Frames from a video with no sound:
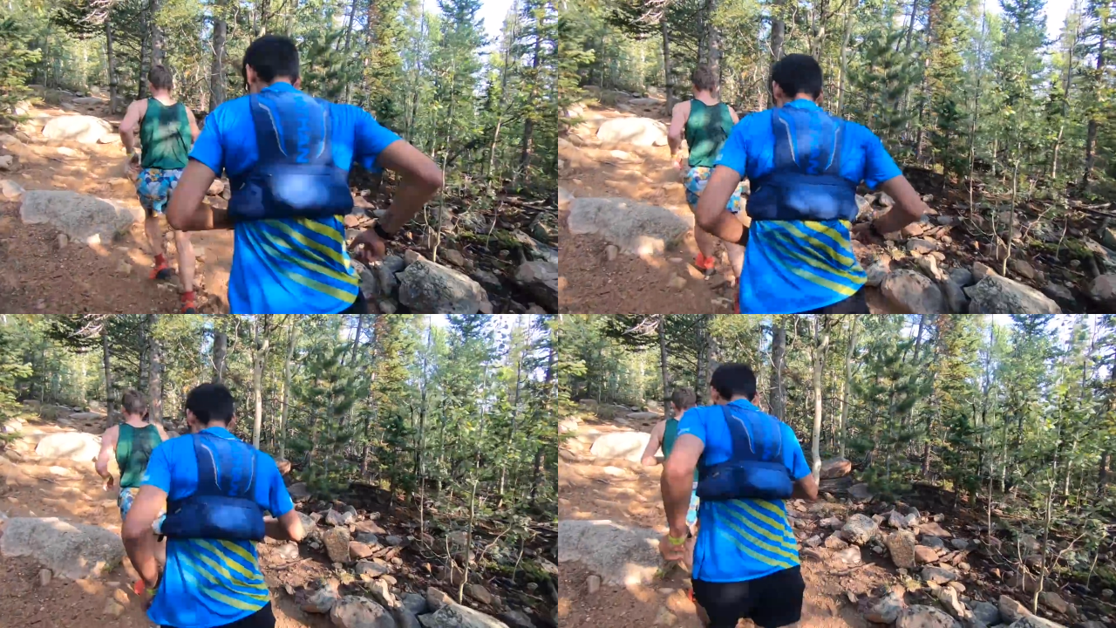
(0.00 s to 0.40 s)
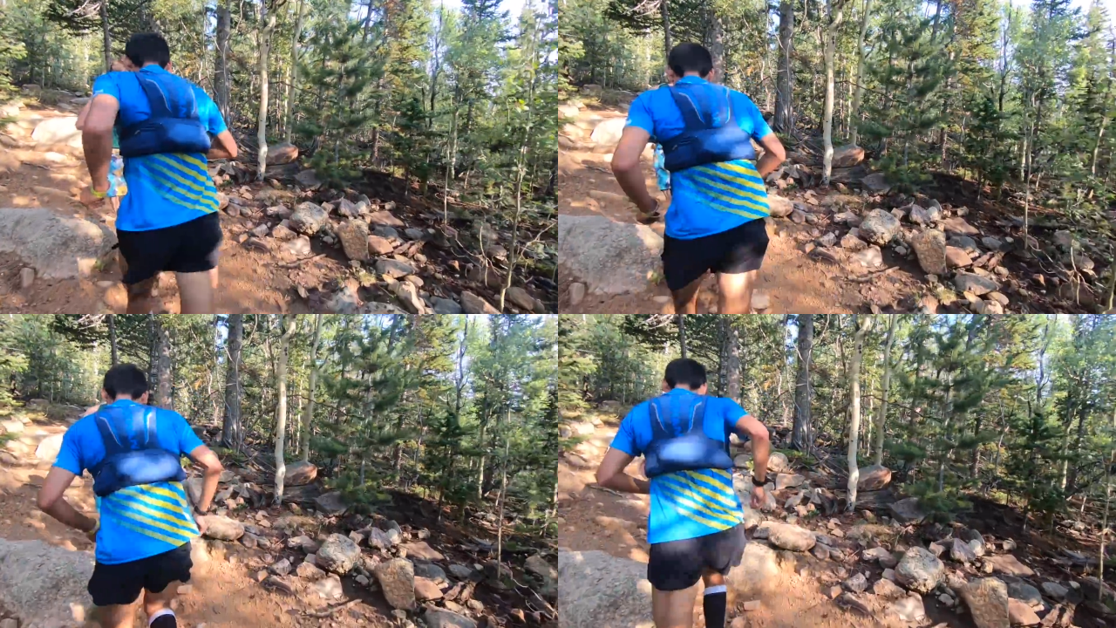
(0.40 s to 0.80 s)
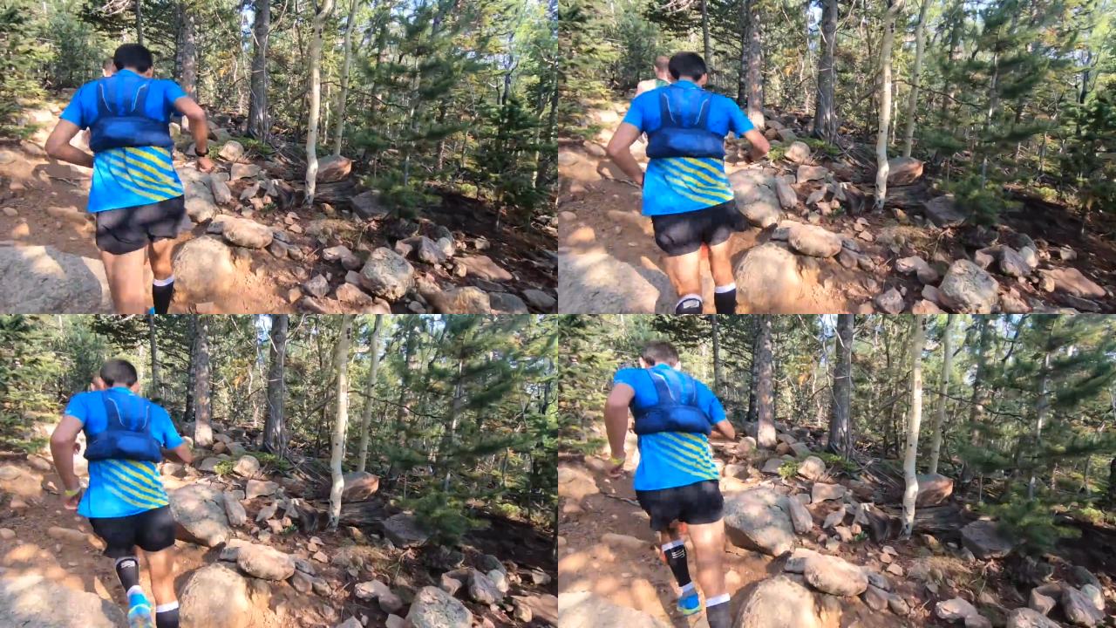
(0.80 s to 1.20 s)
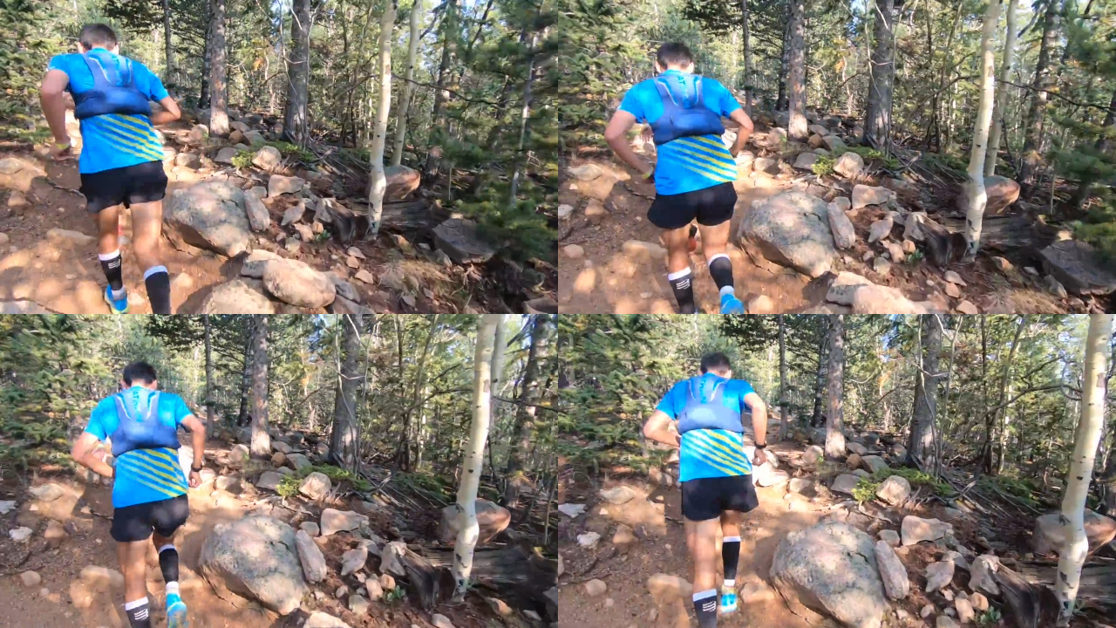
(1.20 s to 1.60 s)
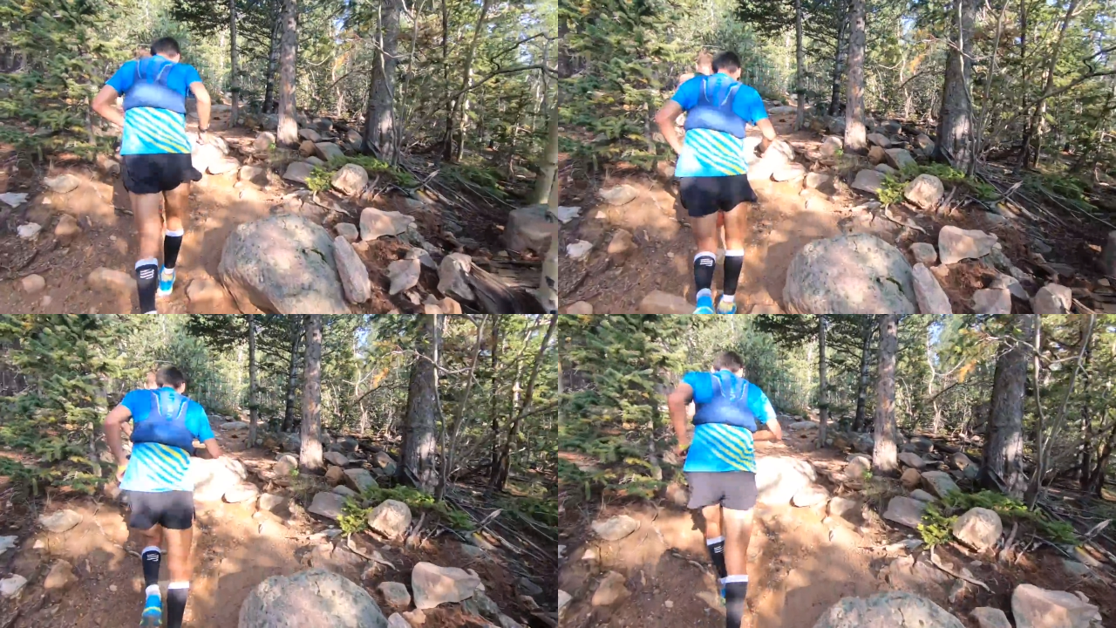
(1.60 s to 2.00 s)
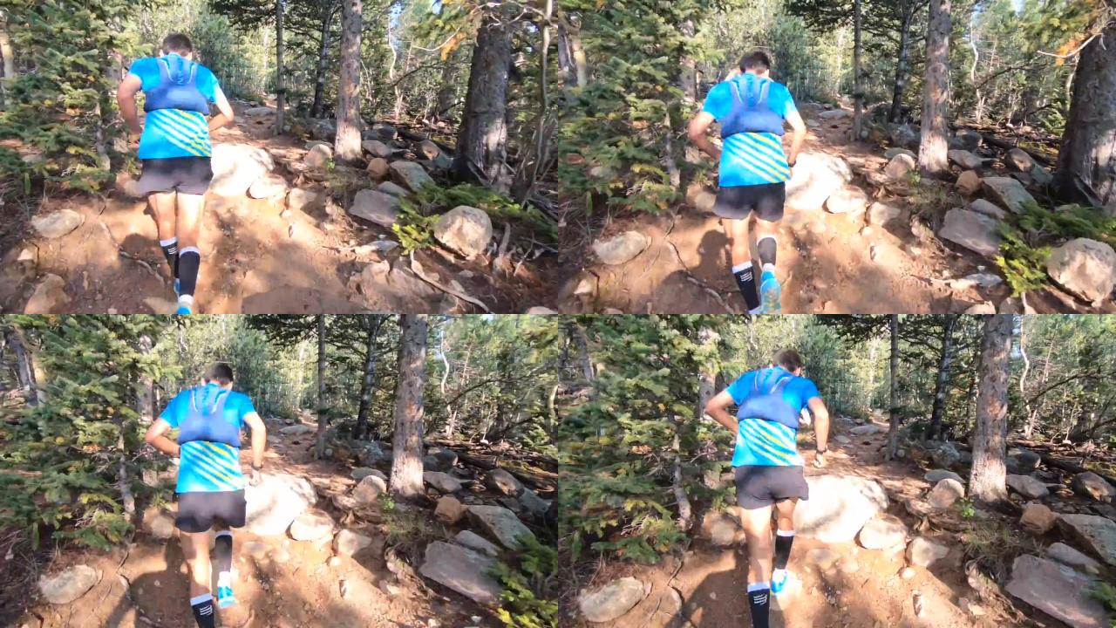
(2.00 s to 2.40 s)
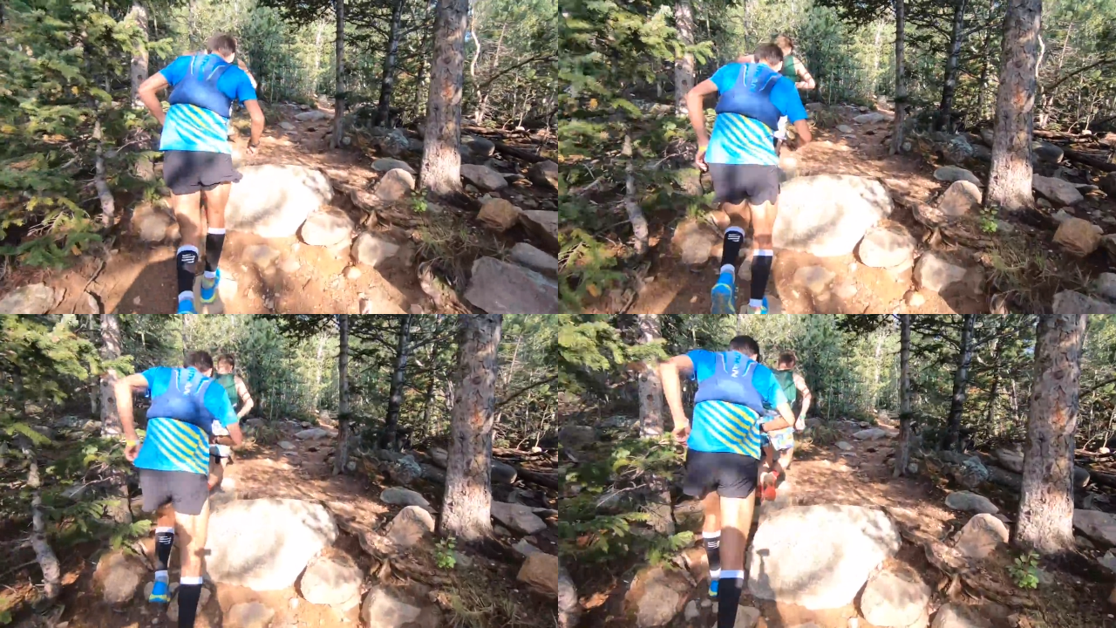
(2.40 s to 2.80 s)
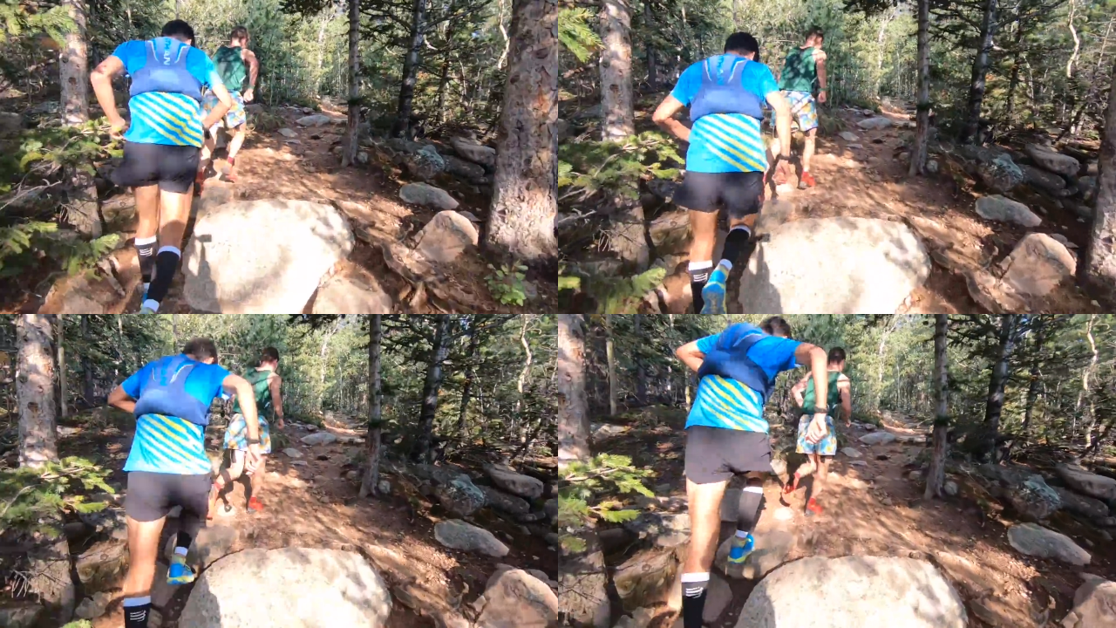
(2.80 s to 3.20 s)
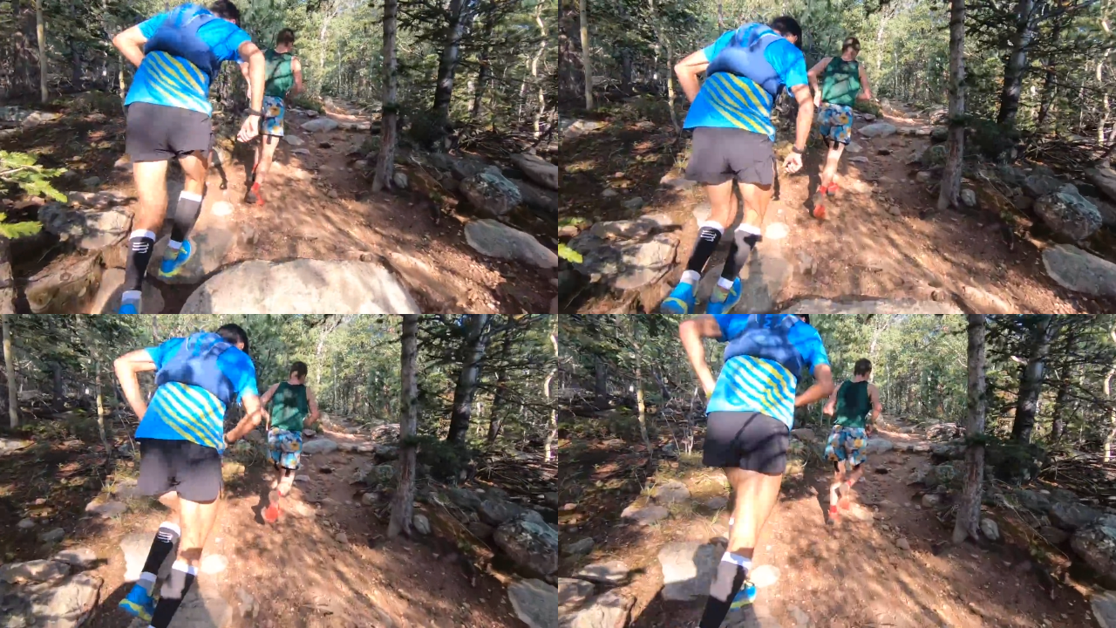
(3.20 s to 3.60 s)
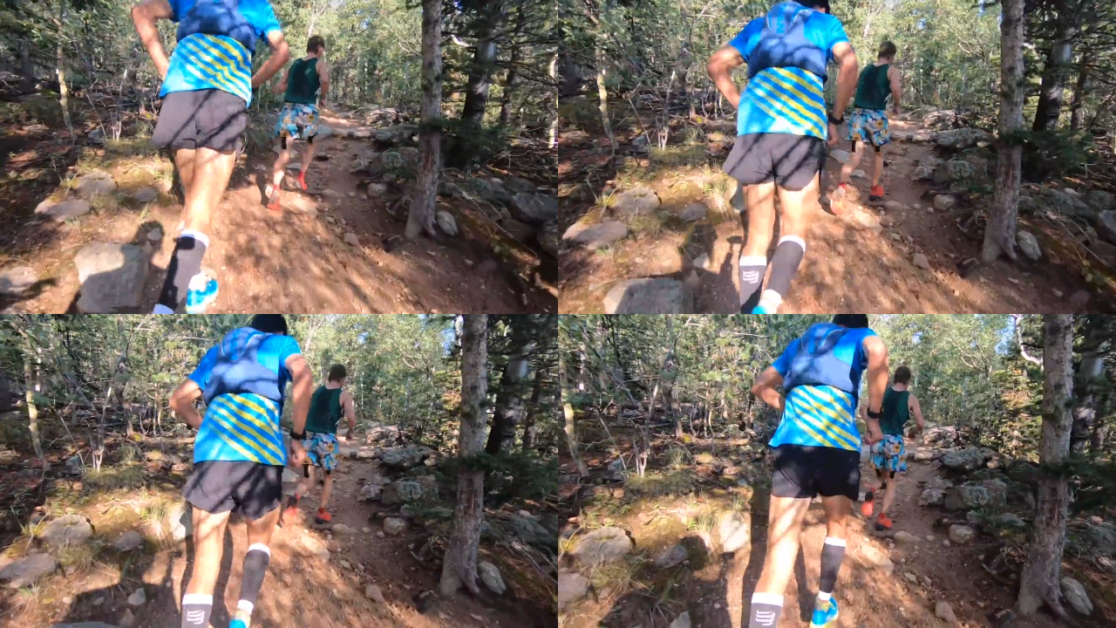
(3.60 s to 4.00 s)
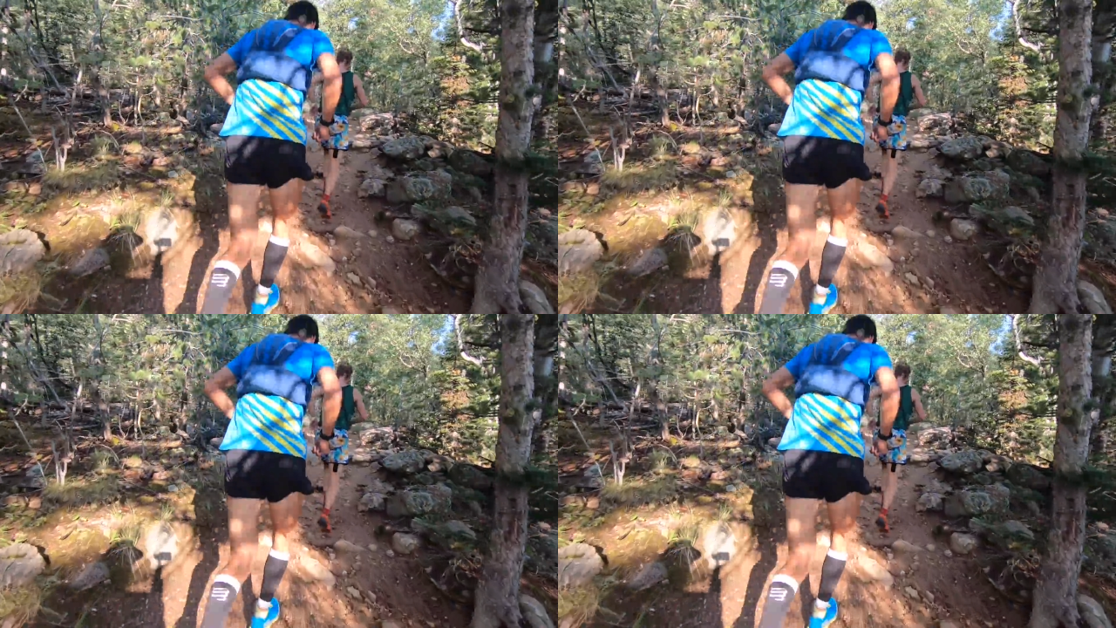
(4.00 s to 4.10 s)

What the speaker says: [unreadable: no face in view]